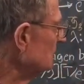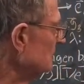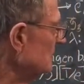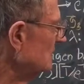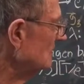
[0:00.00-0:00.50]
of
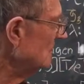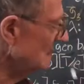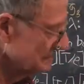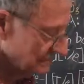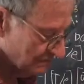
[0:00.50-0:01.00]

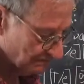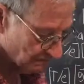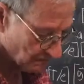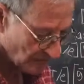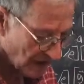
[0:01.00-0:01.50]
the
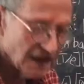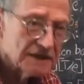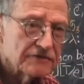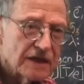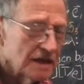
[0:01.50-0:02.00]

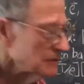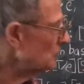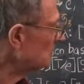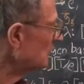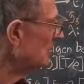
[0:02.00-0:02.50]

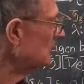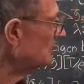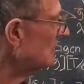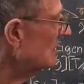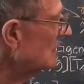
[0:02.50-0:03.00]
eigenvalue
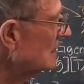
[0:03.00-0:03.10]
equation,